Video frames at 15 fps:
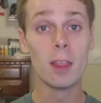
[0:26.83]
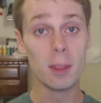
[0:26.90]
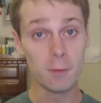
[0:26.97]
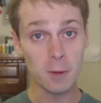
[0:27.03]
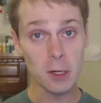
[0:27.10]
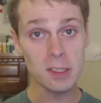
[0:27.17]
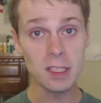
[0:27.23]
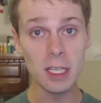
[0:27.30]
the
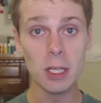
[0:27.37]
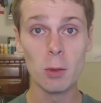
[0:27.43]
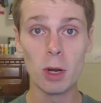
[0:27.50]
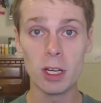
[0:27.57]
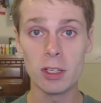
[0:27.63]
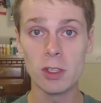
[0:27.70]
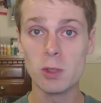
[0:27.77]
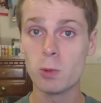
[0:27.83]
first thing you
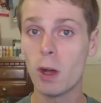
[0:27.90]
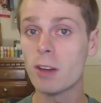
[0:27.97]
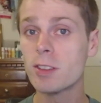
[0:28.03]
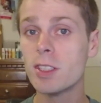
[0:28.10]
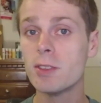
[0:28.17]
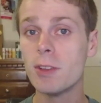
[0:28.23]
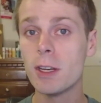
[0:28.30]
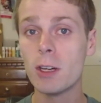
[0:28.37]
want to do is watch
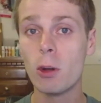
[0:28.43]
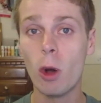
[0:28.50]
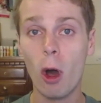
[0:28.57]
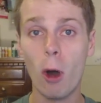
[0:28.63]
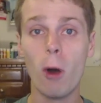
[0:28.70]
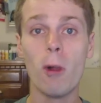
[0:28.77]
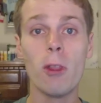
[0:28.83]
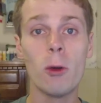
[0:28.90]
this video
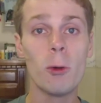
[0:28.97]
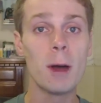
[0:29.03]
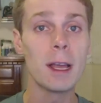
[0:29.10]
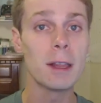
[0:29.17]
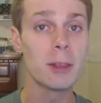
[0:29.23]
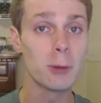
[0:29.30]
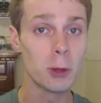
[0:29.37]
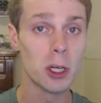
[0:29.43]
all the
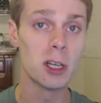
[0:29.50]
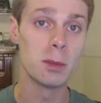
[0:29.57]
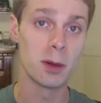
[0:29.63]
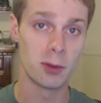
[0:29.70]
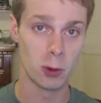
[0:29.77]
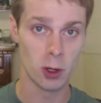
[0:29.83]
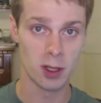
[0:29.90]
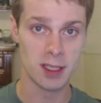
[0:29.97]
way through
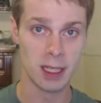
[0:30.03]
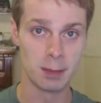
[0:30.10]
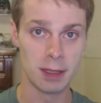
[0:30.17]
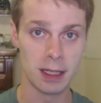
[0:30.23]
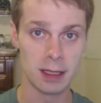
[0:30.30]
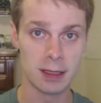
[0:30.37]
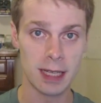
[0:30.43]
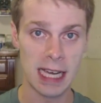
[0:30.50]
before
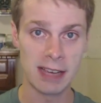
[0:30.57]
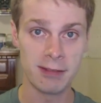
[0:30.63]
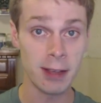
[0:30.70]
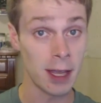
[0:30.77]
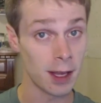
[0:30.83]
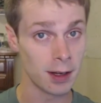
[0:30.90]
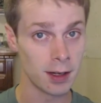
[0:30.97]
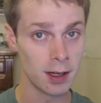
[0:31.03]
attempting to dive
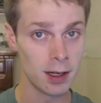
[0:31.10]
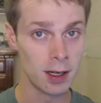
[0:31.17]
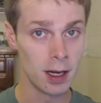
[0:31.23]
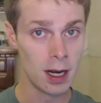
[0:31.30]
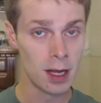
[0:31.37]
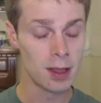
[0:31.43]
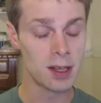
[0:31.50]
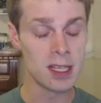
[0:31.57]
in.
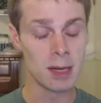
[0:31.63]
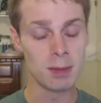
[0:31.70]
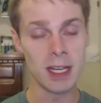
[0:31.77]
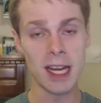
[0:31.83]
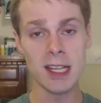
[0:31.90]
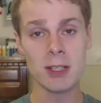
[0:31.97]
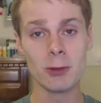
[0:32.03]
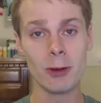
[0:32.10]
The
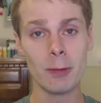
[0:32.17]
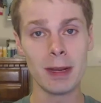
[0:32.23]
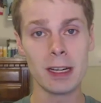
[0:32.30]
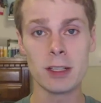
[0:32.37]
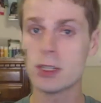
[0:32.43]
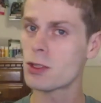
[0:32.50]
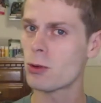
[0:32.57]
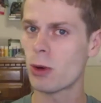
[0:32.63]
temptation will be
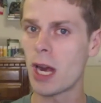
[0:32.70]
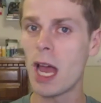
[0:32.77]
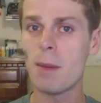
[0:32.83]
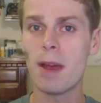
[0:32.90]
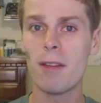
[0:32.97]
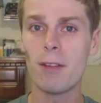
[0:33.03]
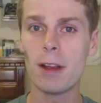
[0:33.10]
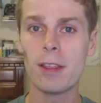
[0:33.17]
to just
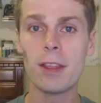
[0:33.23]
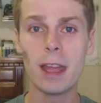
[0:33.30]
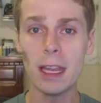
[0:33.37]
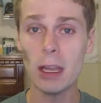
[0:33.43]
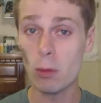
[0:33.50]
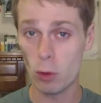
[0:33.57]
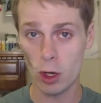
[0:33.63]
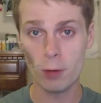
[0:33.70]
grab
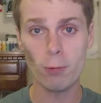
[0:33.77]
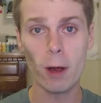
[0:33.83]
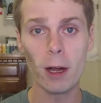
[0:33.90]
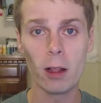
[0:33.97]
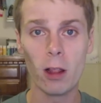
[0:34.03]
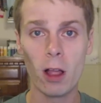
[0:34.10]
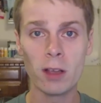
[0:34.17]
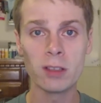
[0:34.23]
everything and work
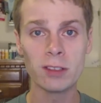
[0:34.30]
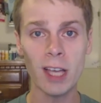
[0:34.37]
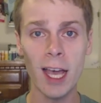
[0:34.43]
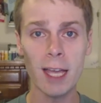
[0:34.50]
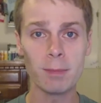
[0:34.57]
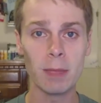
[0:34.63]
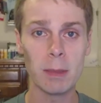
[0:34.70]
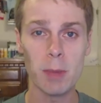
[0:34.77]
right
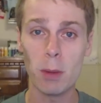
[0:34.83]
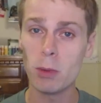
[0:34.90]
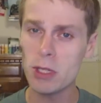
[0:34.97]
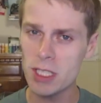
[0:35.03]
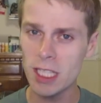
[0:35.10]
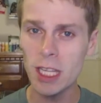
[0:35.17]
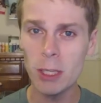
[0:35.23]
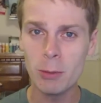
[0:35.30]
alongside me, but we're
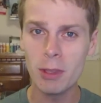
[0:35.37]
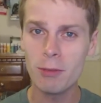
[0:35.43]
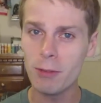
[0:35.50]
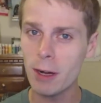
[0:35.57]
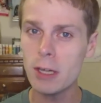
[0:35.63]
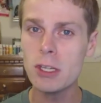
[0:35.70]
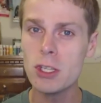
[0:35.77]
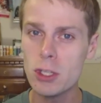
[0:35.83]
dealing with
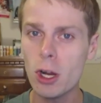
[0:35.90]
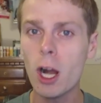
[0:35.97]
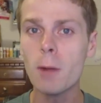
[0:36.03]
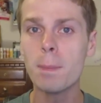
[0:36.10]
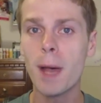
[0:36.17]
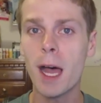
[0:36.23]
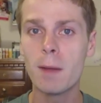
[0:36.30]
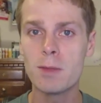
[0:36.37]
very
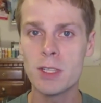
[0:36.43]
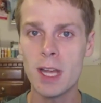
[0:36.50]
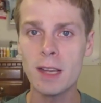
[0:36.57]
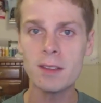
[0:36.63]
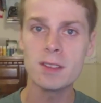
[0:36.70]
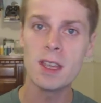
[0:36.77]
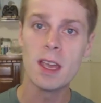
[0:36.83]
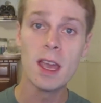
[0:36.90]
sharp
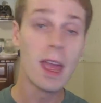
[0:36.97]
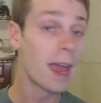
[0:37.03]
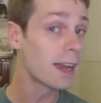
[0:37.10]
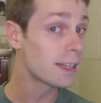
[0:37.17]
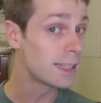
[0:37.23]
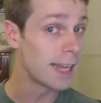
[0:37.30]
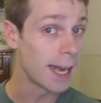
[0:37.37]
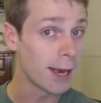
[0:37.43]
objects
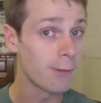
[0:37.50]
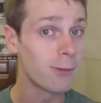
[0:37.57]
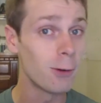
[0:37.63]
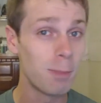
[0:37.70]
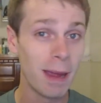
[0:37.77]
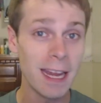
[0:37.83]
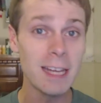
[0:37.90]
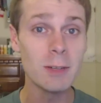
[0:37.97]
and
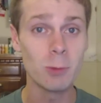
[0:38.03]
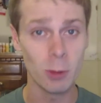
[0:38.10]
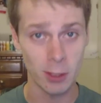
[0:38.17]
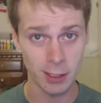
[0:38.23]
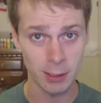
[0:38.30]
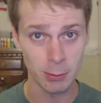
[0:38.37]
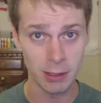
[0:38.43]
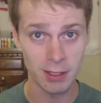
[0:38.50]
careful
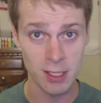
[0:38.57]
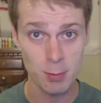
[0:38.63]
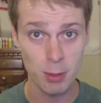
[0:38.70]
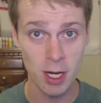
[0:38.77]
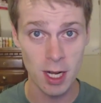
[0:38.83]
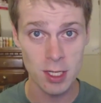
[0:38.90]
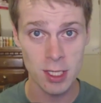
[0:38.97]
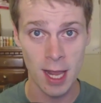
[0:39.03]
paintwork with this
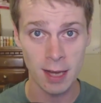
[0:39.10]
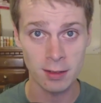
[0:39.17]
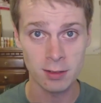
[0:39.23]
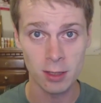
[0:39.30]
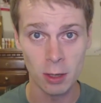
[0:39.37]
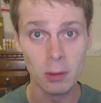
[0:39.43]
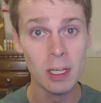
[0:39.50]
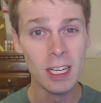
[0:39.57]
project,
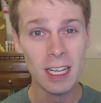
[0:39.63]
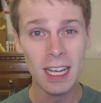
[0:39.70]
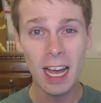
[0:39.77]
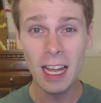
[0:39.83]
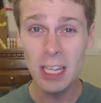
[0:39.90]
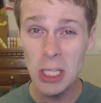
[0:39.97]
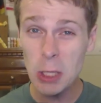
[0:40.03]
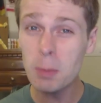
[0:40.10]
so
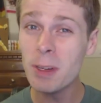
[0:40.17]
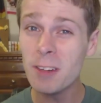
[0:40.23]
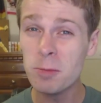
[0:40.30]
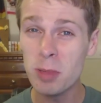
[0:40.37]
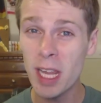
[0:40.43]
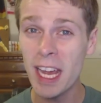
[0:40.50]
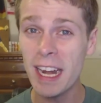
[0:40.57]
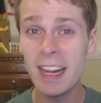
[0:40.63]
a little bit
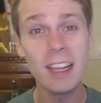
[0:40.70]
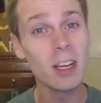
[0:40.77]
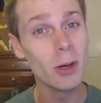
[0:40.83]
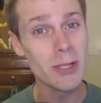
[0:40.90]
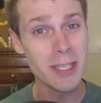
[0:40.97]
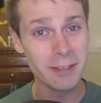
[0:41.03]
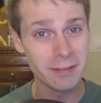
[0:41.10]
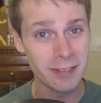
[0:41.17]
of planning
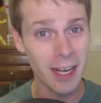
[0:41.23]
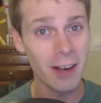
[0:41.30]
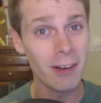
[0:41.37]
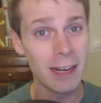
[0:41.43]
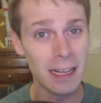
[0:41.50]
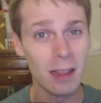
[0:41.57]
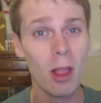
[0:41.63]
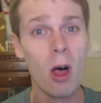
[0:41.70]
goes a
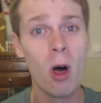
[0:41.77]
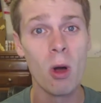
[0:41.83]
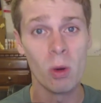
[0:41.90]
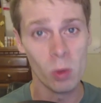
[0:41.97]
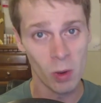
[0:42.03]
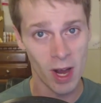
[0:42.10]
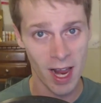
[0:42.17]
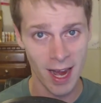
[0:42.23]
very
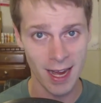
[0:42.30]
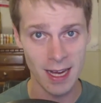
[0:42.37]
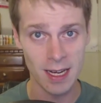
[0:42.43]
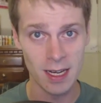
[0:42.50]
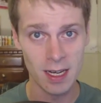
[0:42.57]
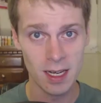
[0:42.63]
long way.